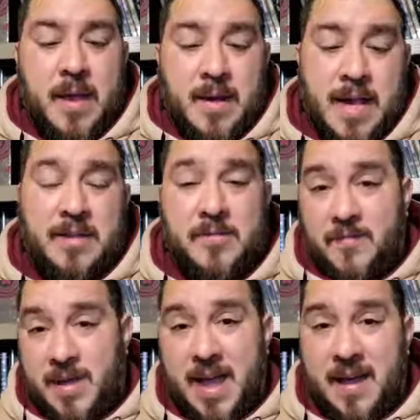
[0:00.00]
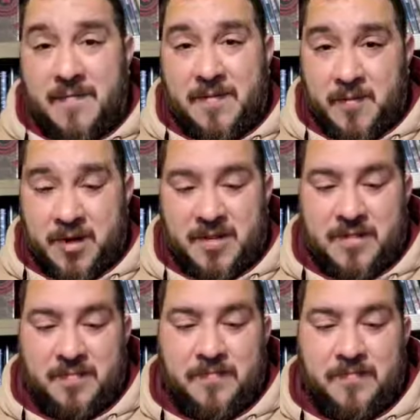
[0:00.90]
Next, we have the
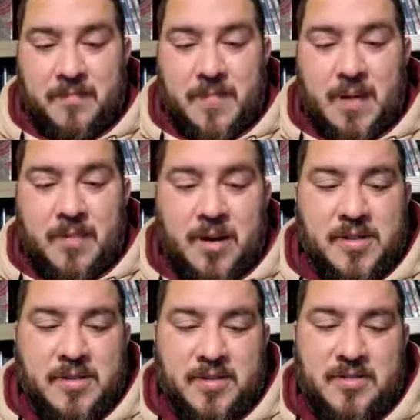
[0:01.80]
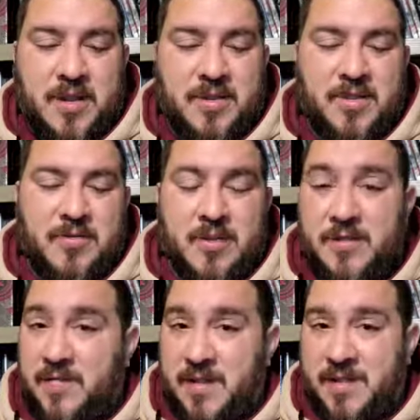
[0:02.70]
Bards. Bards are a strange
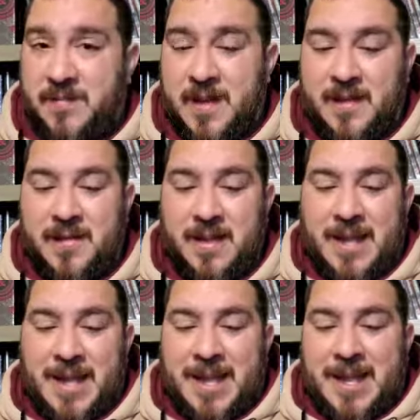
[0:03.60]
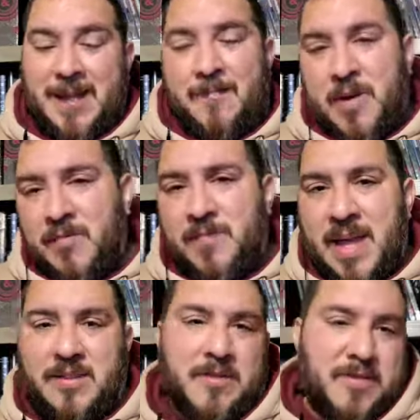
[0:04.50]
choice for this spell but with
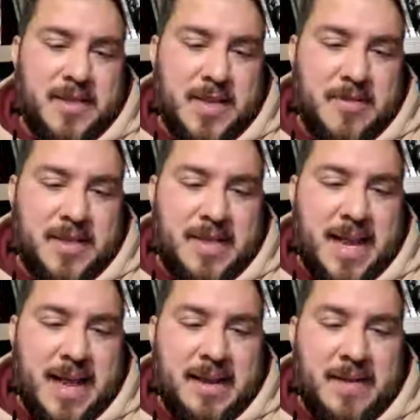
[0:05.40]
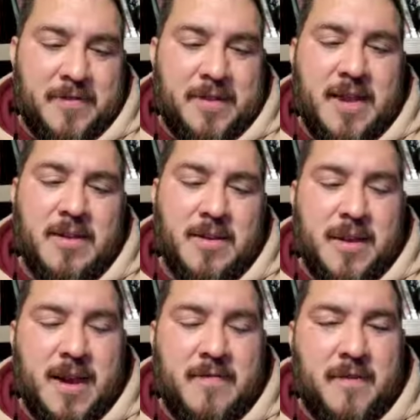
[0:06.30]
Magical Secrets at level 10, you
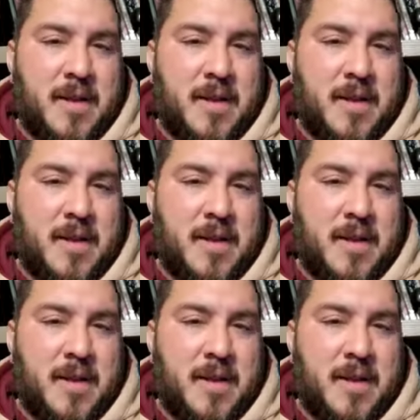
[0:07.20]
can have a